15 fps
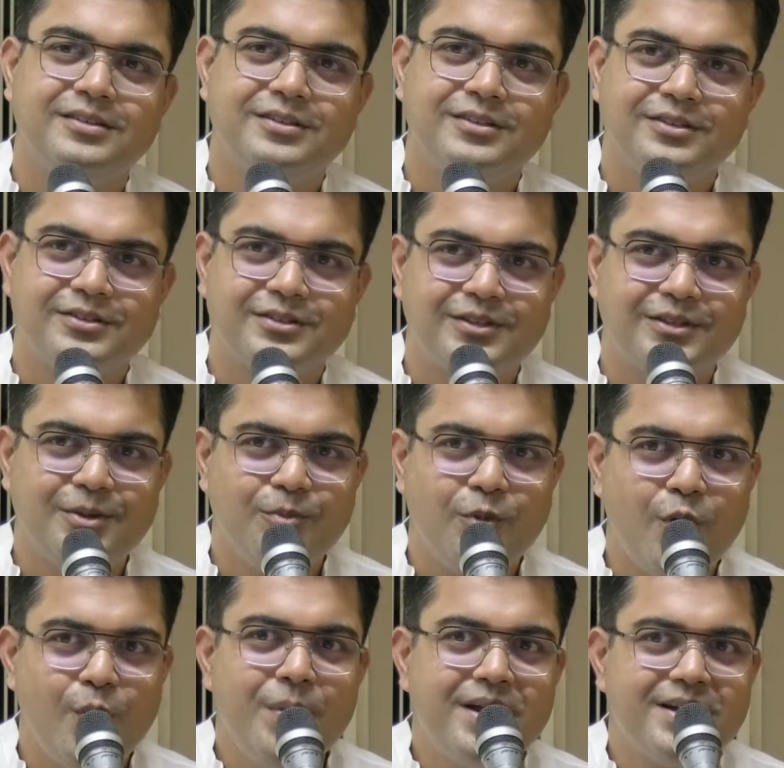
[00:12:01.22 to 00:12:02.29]
So the
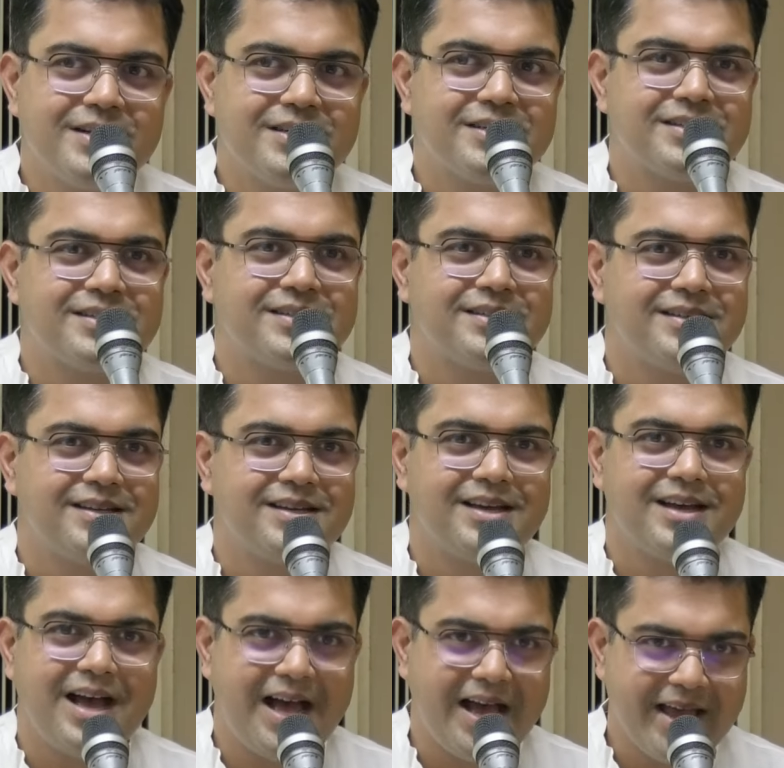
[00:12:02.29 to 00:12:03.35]
moment
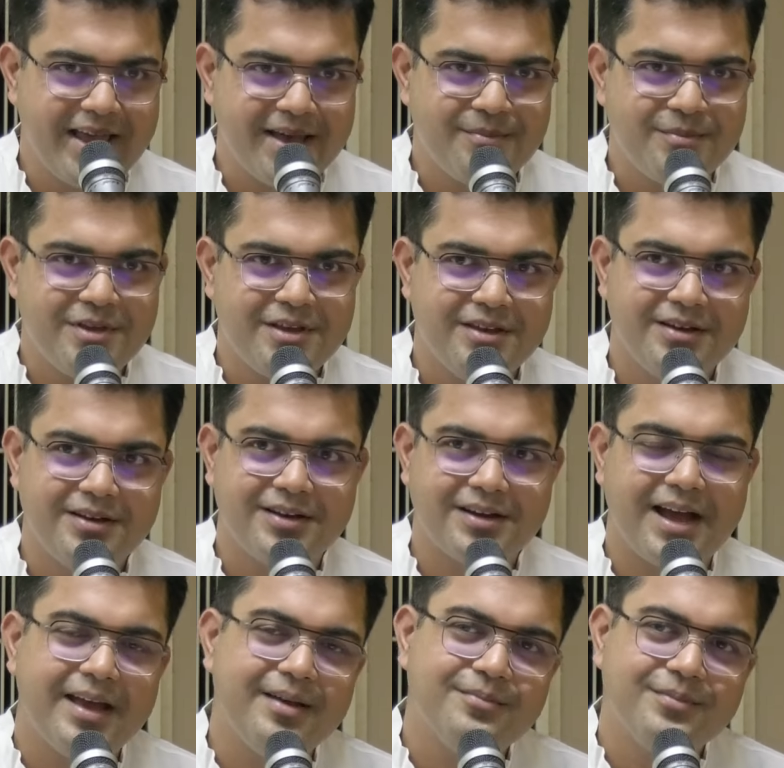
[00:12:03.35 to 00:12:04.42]
I am here,
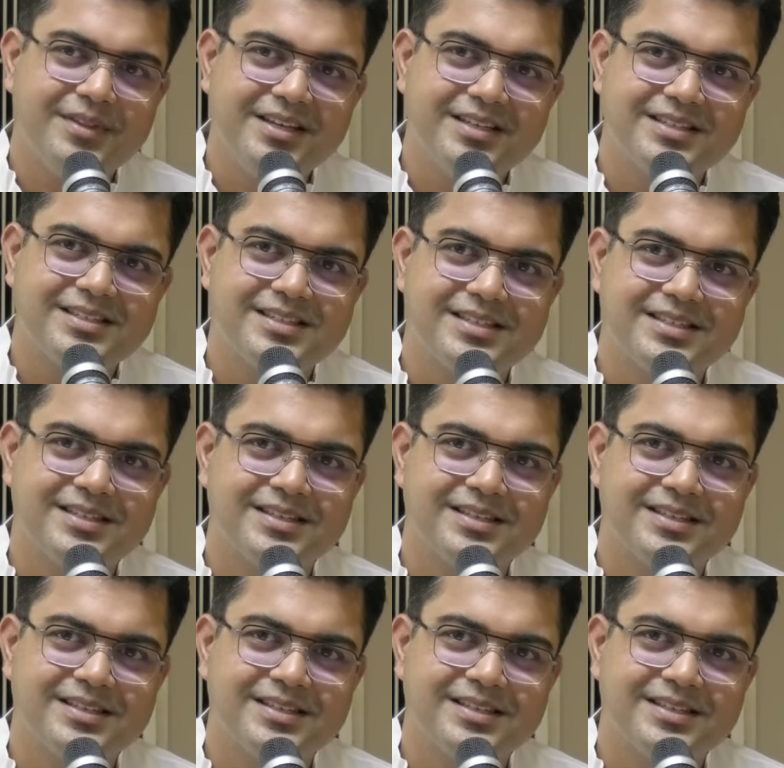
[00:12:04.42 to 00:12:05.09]
I am this,